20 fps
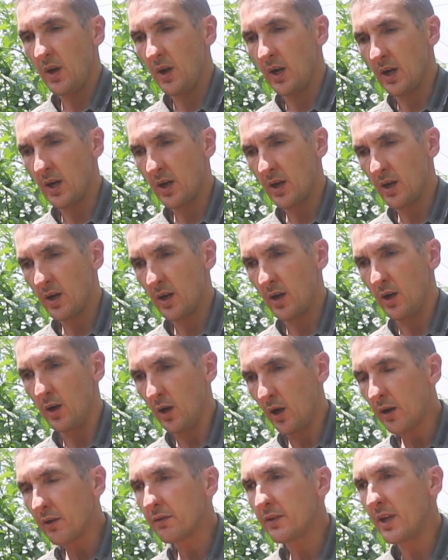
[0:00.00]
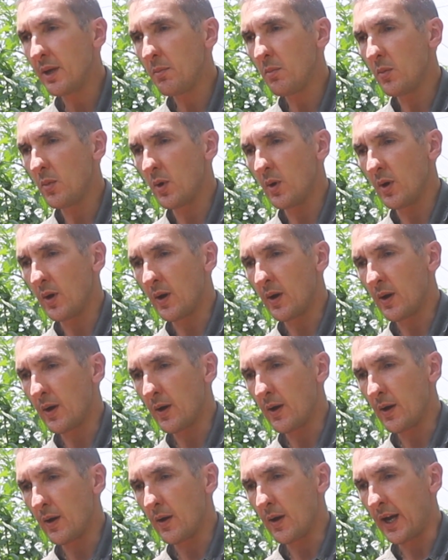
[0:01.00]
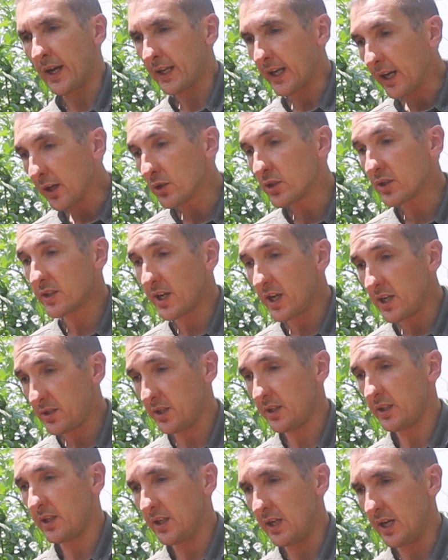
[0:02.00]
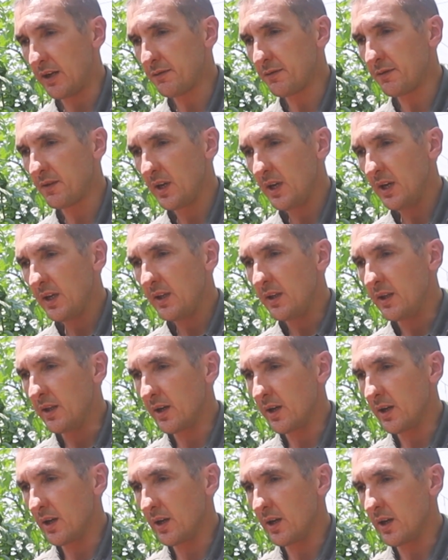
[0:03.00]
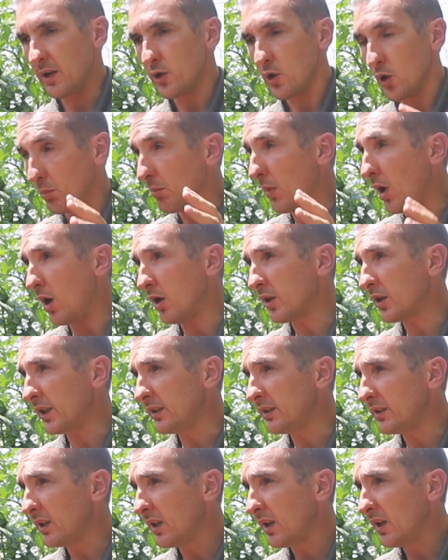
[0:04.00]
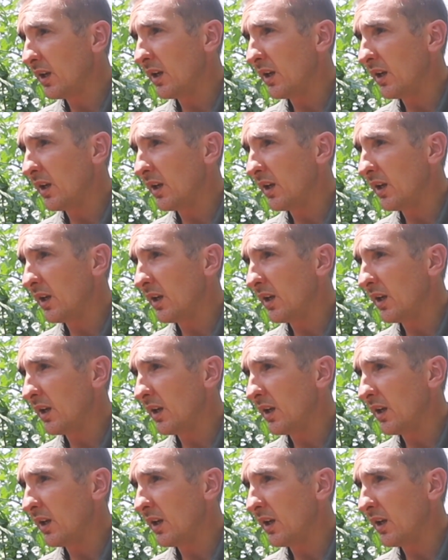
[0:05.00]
a lot of them, I cannot stress it enough, your market.